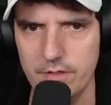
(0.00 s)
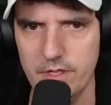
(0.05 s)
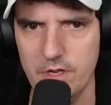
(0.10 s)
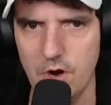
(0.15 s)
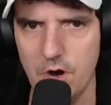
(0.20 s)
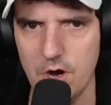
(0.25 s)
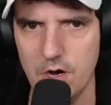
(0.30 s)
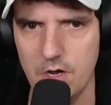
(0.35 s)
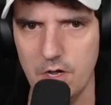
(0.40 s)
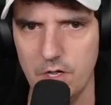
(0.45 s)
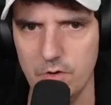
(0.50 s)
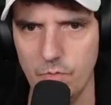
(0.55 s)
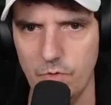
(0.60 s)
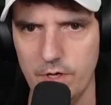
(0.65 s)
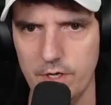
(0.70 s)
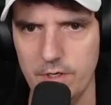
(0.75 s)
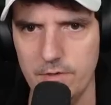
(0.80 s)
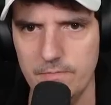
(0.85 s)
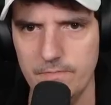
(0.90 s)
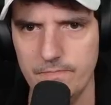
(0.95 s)
the Archon
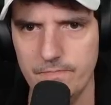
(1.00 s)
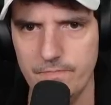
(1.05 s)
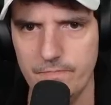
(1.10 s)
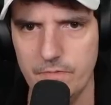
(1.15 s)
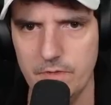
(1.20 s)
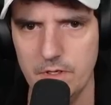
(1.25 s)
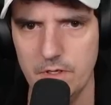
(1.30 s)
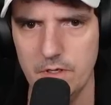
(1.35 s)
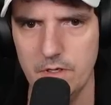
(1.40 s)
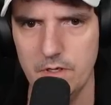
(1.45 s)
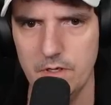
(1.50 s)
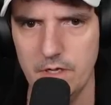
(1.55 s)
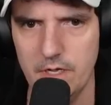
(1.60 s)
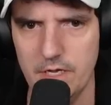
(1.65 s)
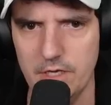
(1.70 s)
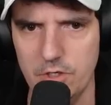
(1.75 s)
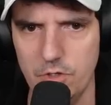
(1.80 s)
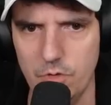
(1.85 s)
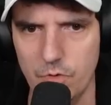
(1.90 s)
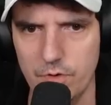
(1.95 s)
one.
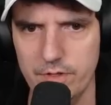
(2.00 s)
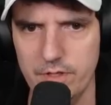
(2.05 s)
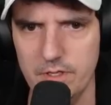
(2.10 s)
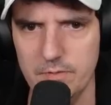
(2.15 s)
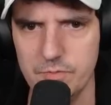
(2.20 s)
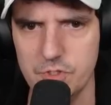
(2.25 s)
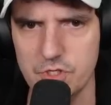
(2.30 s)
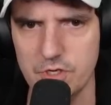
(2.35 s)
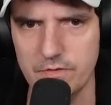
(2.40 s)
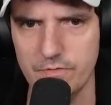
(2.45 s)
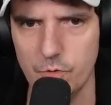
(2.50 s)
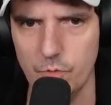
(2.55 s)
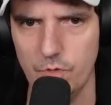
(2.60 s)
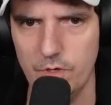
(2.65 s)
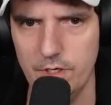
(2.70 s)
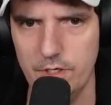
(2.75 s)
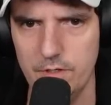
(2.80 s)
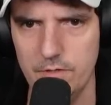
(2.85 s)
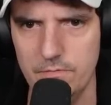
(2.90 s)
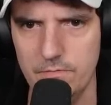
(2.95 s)
Ignore the Observer
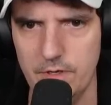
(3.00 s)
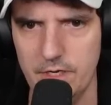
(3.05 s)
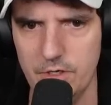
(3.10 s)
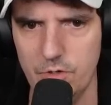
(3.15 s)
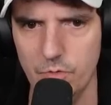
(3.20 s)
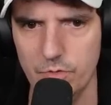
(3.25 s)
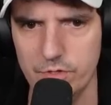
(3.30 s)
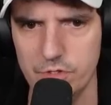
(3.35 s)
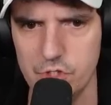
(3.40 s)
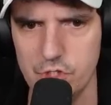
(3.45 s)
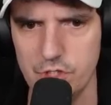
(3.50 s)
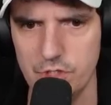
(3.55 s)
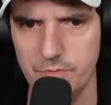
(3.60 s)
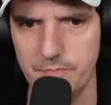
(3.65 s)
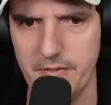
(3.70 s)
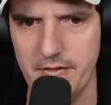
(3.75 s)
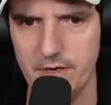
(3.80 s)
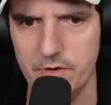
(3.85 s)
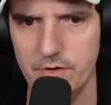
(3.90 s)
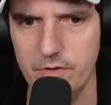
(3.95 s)
one. Ignore the Shield
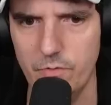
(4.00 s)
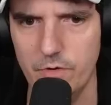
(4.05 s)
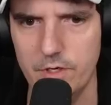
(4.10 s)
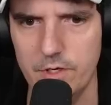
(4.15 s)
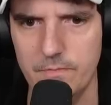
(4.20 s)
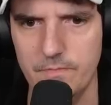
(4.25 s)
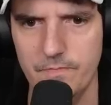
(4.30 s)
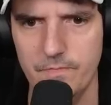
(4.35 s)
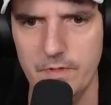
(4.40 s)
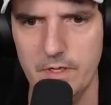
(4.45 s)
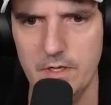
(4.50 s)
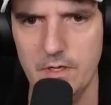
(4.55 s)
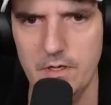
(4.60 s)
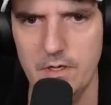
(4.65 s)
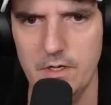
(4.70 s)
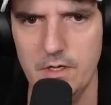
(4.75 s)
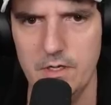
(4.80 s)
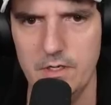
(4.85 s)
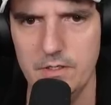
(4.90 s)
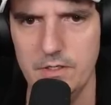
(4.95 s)
Battery one.
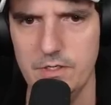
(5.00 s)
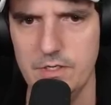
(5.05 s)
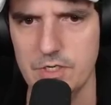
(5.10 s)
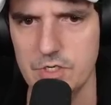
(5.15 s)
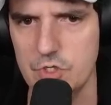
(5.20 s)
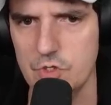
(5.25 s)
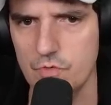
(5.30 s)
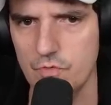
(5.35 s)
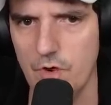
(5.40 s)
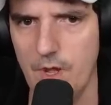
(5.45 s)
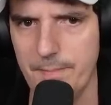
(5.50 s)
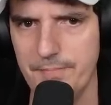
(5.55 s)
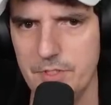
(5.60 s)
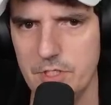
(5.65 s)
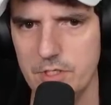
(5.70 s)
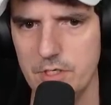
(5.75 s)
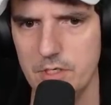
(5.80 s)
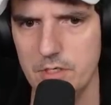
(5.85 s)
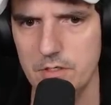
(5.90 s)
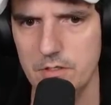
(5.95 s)

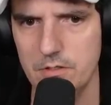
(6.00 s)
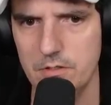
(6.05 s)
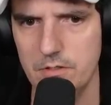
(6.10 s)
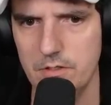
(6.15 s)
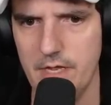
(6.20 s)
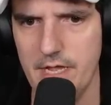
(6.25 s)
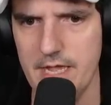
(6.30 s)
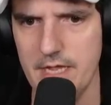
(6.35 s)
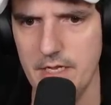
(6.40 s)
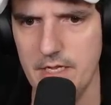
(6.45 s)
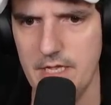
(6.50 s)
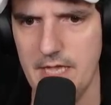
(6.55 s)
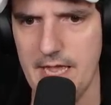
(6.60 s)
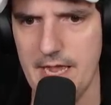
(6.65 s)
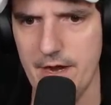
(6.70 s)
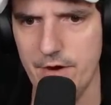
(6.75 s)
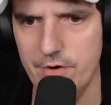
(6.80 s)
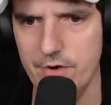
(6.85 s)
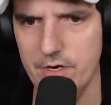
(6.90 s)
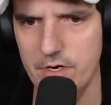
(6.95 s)
Disruptor and
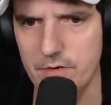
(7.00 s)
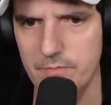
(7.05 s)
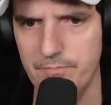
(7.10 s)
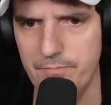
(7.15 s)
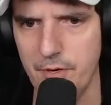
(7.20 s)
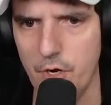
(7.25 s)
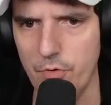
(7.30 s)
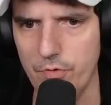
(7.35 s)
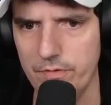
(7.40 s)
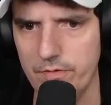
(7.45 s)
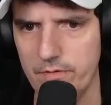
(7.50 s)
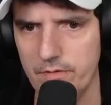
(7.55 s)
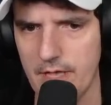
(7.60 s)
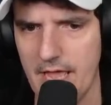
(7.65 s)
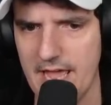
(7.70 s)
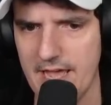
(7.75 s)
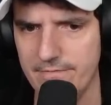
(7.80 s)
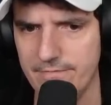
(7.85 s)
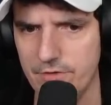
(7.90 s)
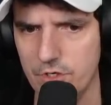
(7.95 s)
Carrier both
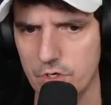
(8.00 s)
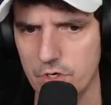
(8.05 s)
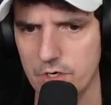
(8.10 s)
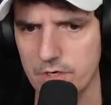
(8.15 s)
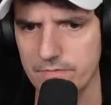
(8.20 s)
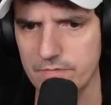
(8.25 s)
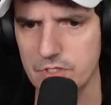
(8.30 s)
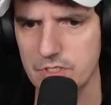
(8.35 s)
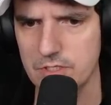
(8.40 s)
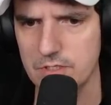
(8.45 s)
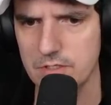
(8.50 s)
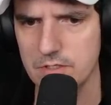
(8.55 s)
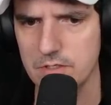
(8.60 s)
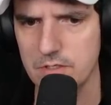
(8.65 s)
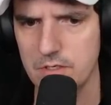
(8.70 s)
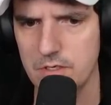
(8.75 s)
have nerfs.